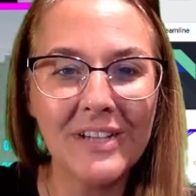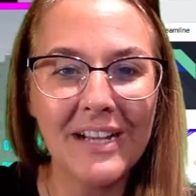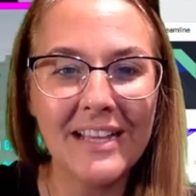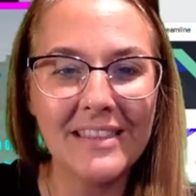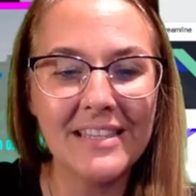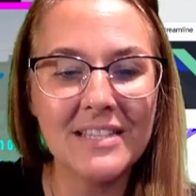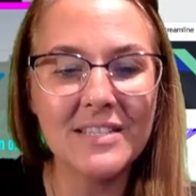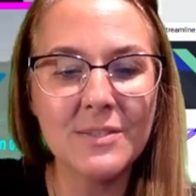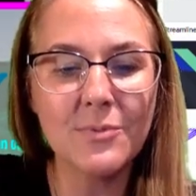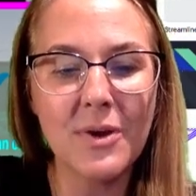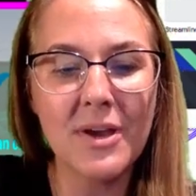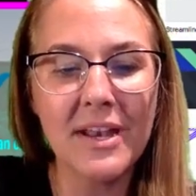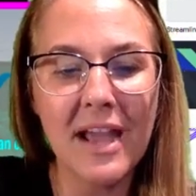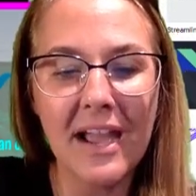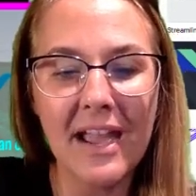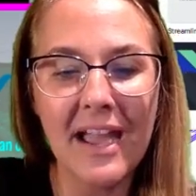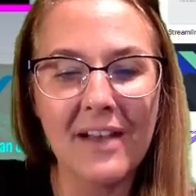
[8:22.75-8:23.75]
and this one
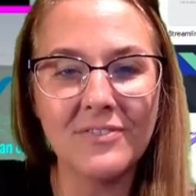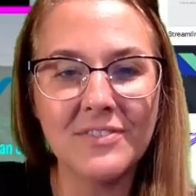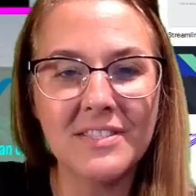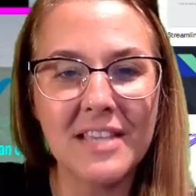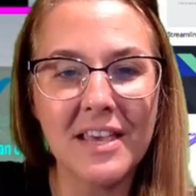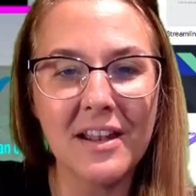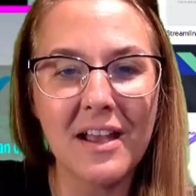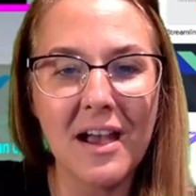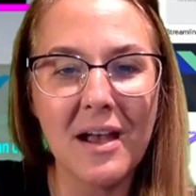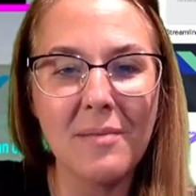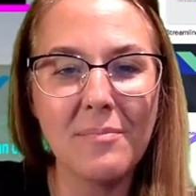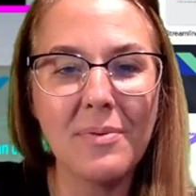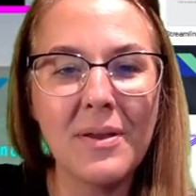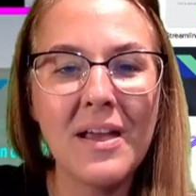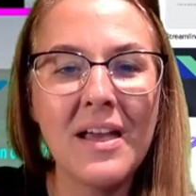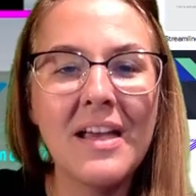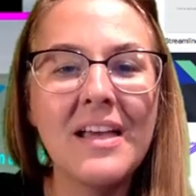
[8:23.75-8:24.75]
I have set up
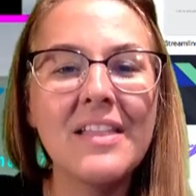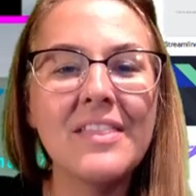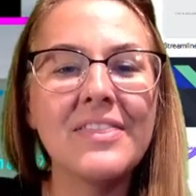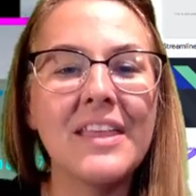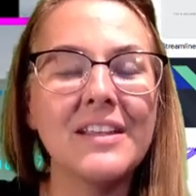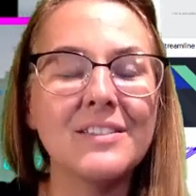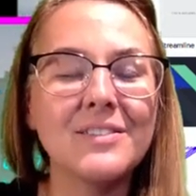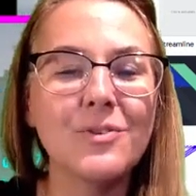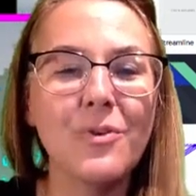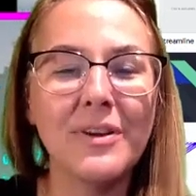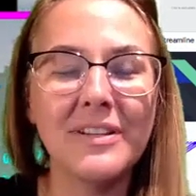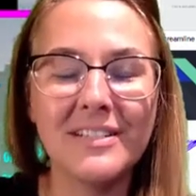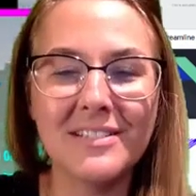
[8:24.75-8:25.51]
that it's going